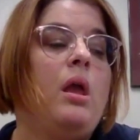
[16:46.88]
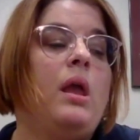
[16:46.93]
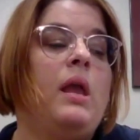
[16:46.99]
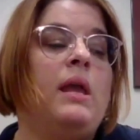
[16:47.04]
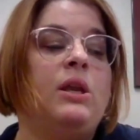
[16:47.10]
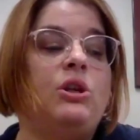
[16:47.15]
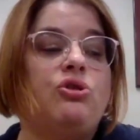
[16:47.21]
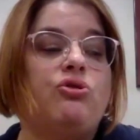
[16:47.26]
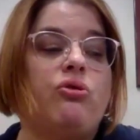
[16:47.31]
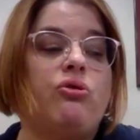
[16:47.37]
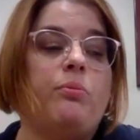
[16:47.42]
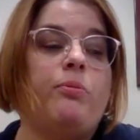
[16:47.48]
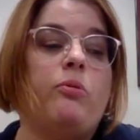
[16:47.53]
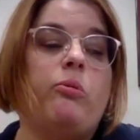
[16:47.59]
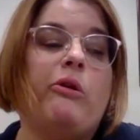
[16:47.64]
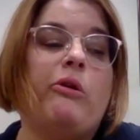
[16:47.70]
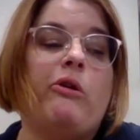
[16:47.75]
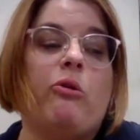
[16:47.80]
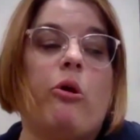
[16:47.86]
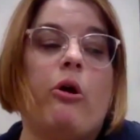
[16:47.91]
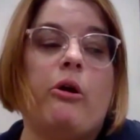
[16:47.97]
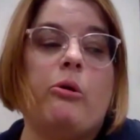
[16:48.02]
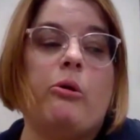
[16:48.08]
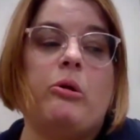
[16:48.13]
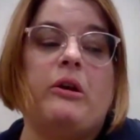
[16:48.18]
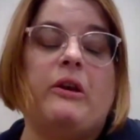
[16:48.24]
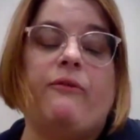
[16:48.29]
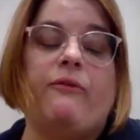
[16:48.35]
Each group will
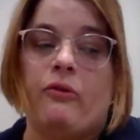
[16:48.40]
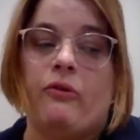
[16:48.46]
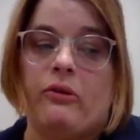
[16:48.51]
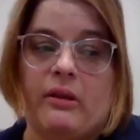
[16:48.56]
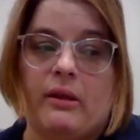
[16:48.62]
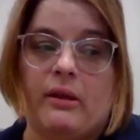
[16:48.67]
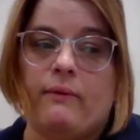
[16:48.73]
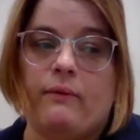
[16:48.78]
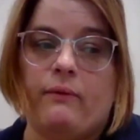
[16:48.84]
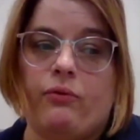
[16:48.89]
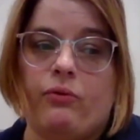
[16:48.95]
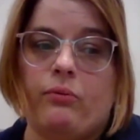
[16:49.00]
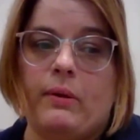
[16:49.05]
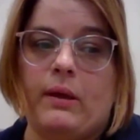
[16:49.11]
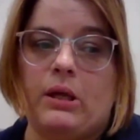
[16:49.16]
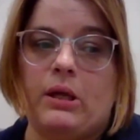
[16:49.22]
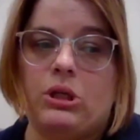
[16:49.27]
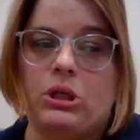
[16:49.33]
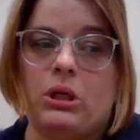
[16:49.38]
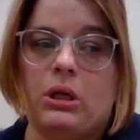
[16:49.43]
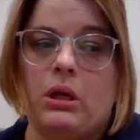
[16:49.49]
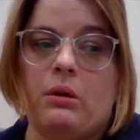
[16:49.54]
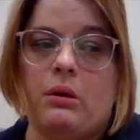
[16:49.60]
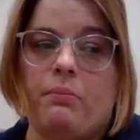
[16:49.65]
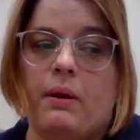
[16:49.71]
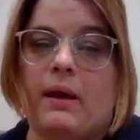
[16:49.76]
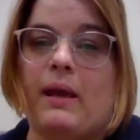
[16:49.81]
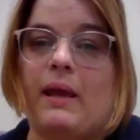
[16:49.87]
require a different set of
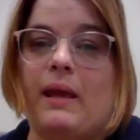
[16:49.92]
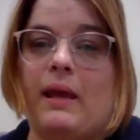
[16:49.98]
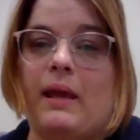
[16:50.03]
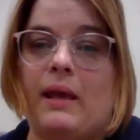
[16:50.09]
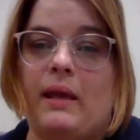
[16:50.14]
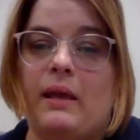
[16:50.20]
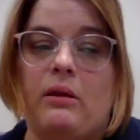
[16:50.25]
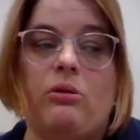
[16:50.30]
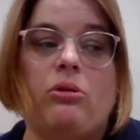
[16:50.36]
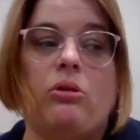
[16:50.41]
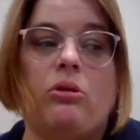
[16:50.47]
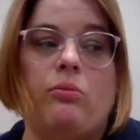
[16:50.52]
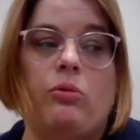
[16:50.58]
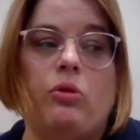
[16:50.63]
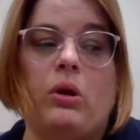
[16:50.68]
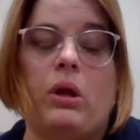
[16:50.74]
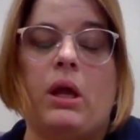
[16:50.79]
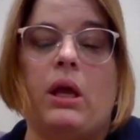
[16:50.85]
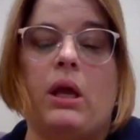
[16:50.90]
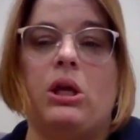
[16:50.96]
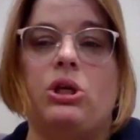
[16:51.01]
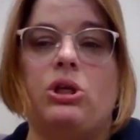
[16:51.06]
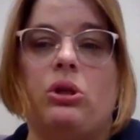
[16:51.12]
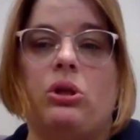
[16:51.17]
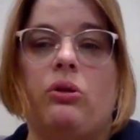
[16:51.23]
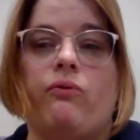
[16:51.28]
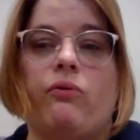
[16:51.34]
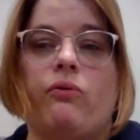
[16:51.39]
information, but key is
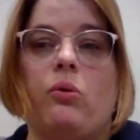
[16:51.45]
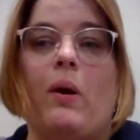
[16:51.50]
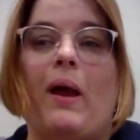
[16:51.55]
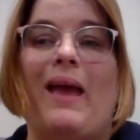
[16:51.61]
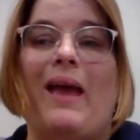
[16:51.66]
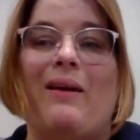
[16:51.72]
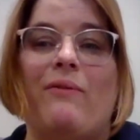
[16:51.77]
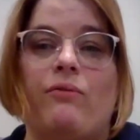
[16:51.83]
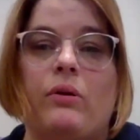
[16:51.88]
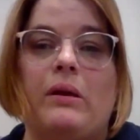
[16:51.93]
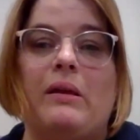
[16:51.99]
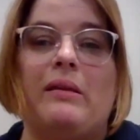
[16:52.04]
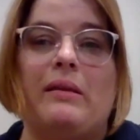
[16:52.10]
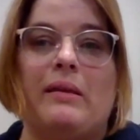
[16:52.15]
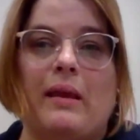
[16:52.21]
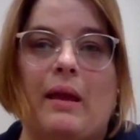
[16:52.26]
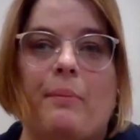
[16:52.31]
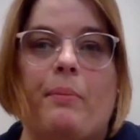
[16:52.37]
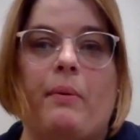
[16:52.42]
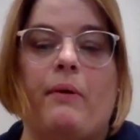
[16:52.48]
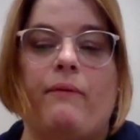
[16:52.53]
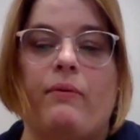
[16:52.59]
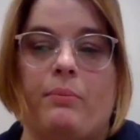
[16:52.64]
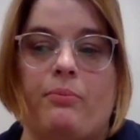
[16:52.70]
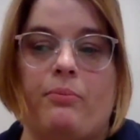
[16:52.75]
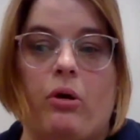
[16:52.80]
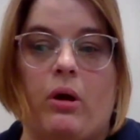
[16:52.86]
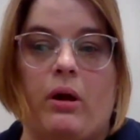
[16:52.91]
communication through every step of
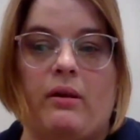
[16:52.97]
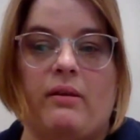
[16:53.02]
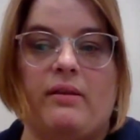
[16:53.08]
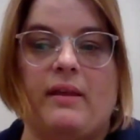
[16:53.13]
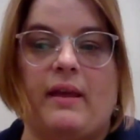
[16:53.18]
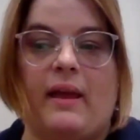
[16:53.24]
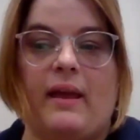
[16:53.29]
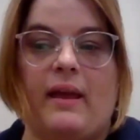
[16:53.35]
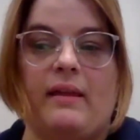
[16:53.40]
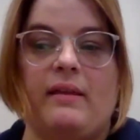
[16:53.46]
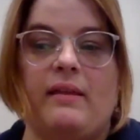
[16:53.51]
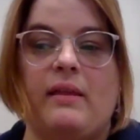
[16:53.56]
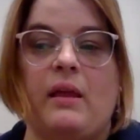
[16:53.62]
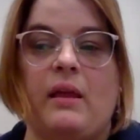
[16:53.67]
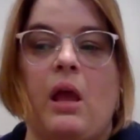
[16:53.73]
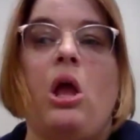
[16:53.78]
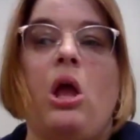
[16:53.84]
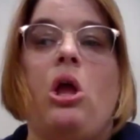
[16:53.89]
the process.